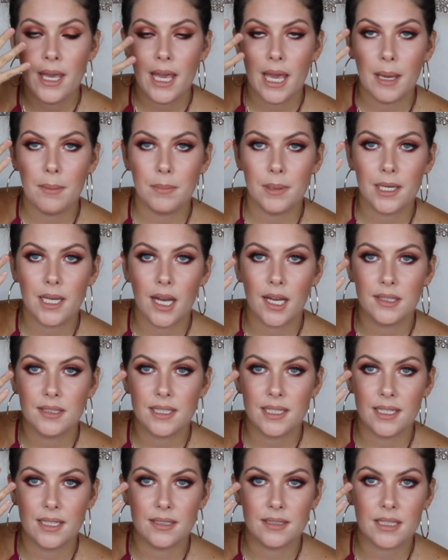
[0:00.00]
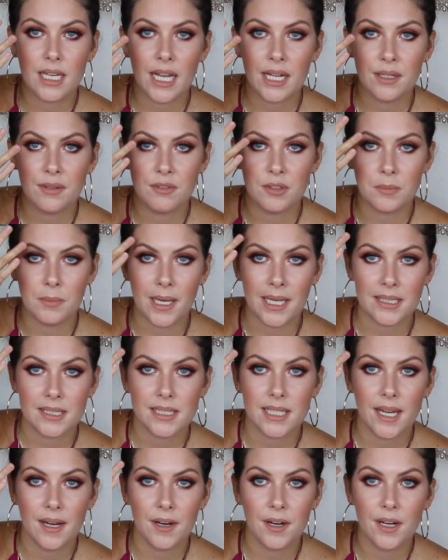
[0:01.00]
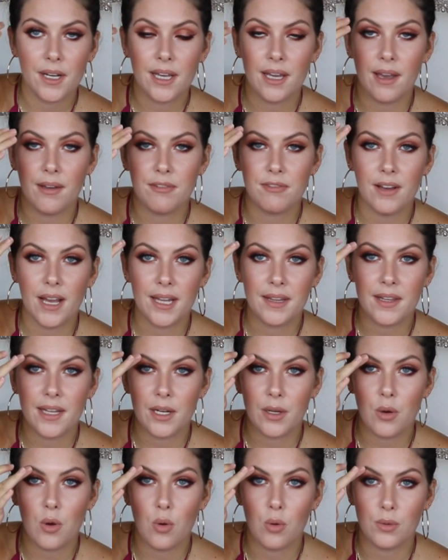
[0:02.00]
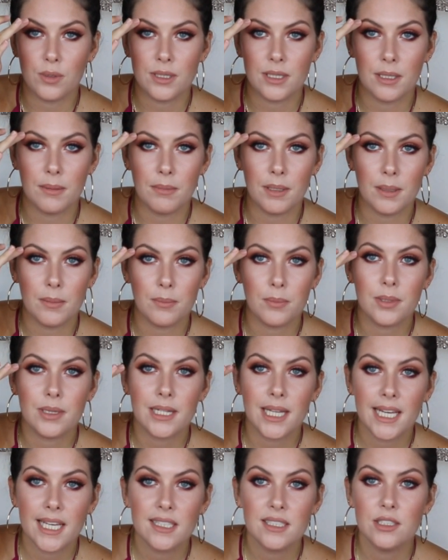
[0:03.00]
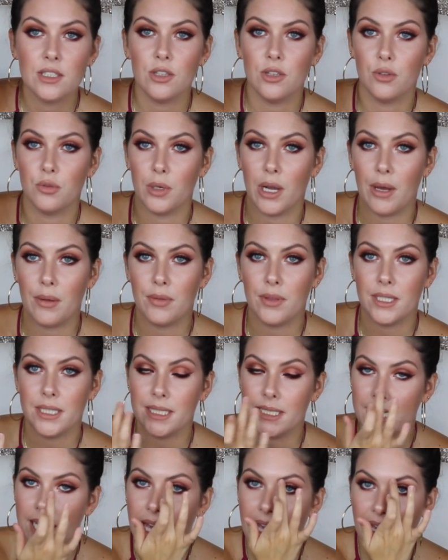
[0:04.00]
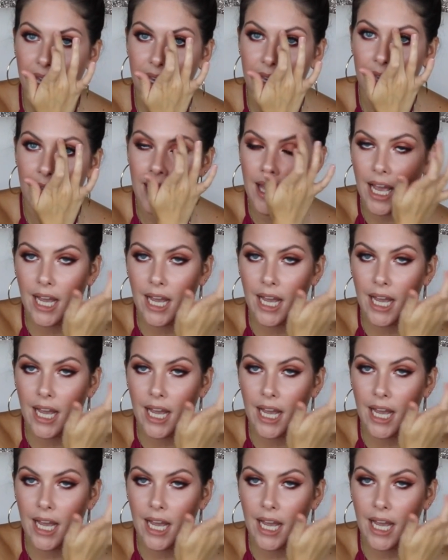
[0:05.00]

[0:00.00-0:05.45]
and because it is kind of a mascara, I find that it holds them in place throughout the day.